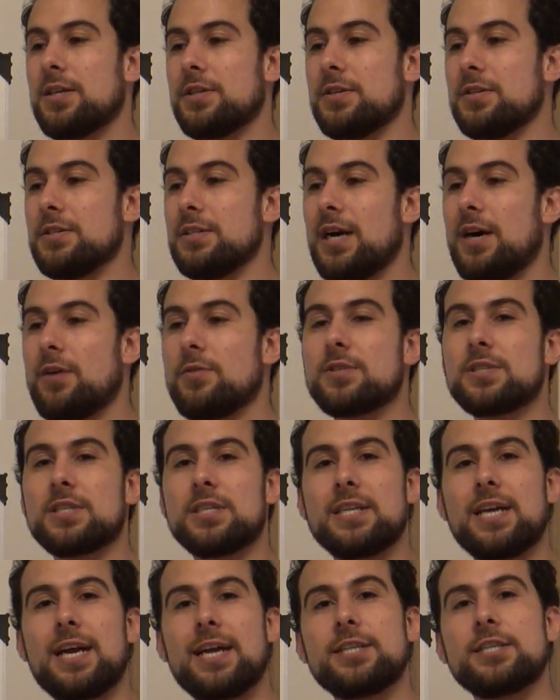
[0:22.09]
nouns
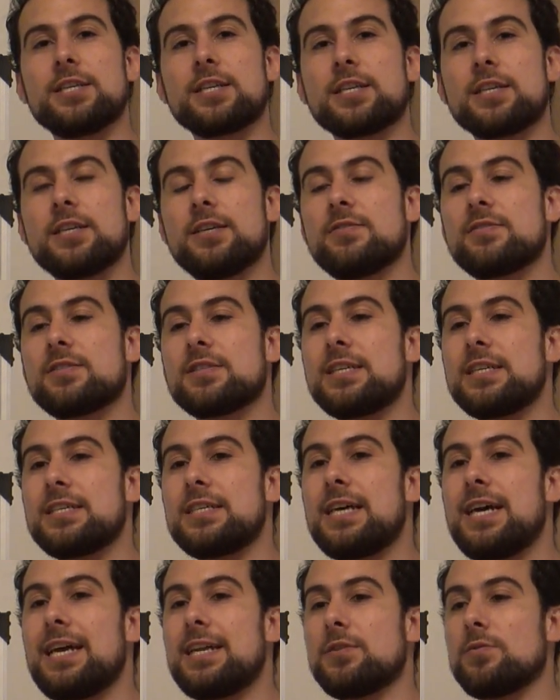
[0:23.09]
and adjectives
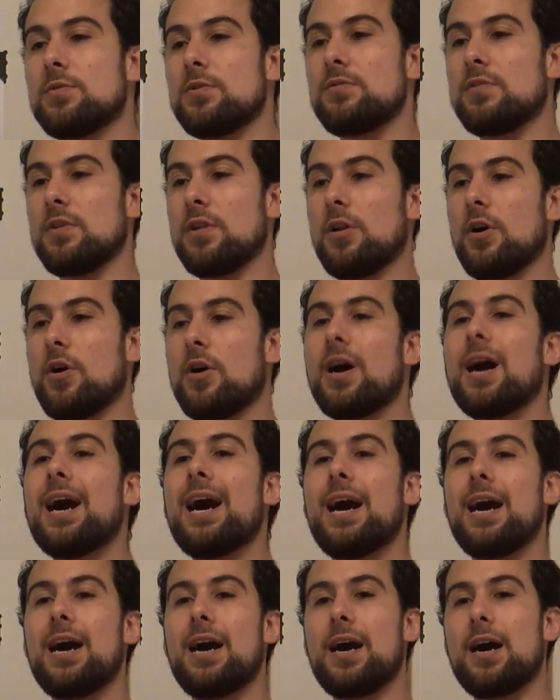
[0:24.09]
that end with a
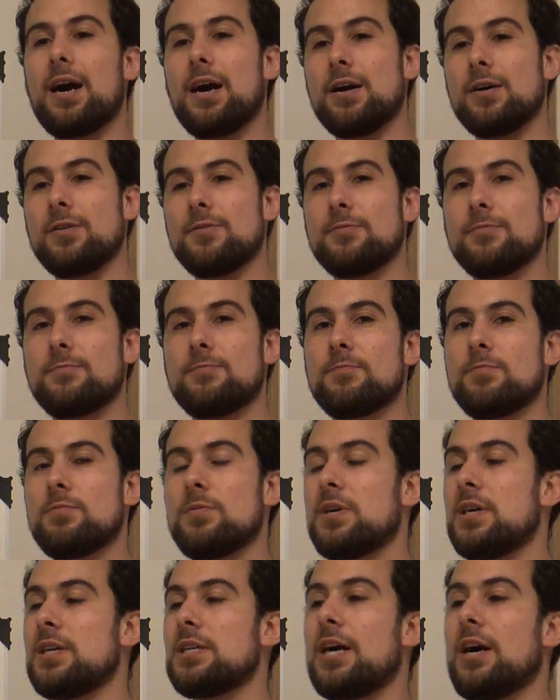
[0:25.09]
long A
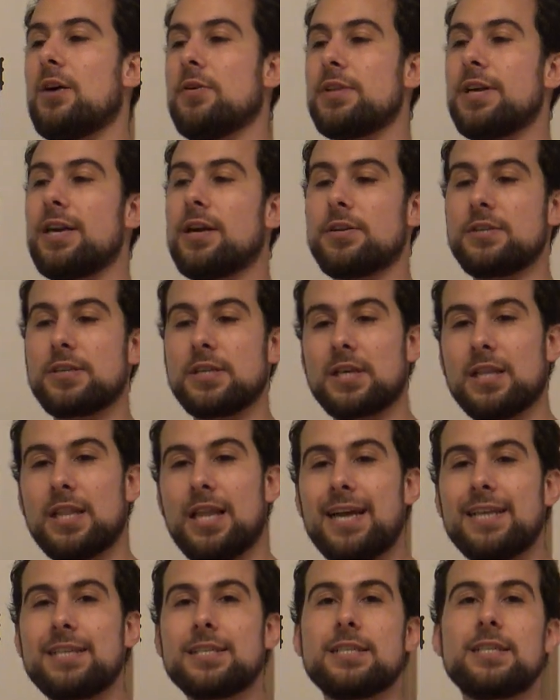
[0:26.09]
and how they are
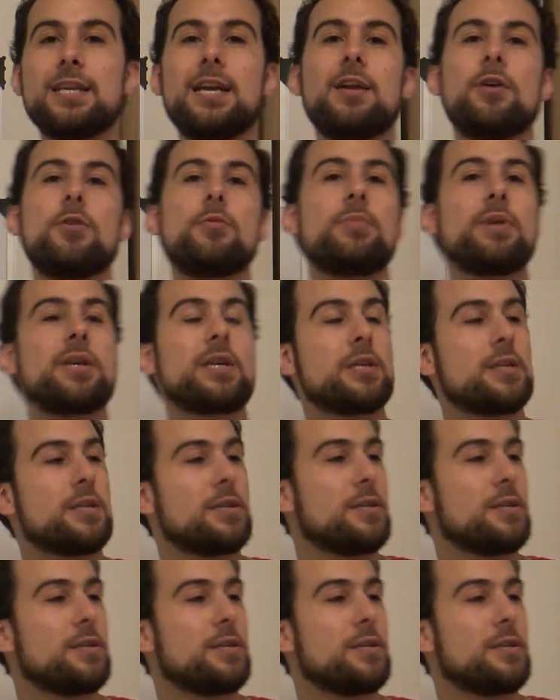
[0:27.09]
declined in Arabic.